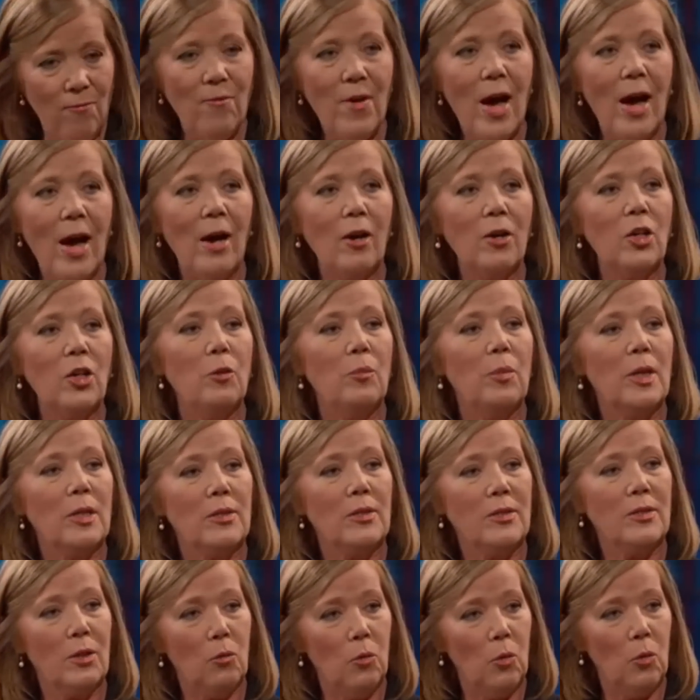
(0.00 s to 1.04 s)
value because
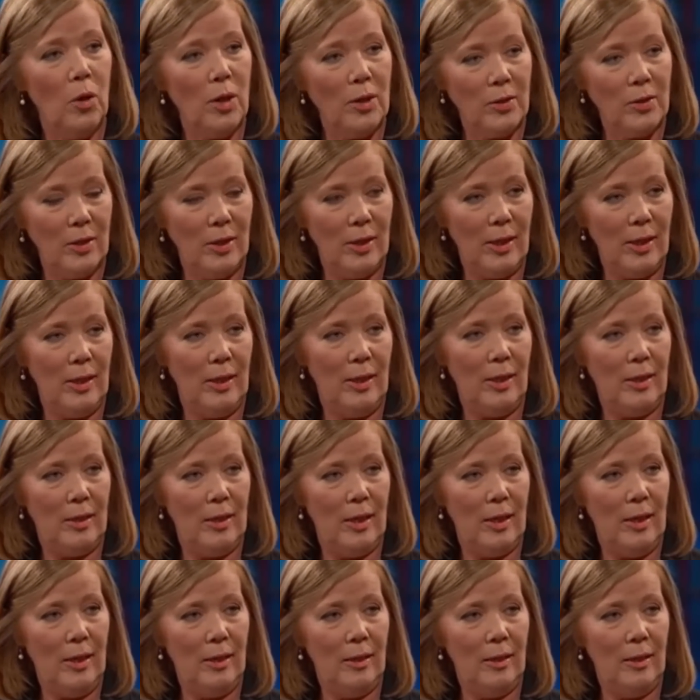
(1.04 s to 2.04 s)
there wasn't anything.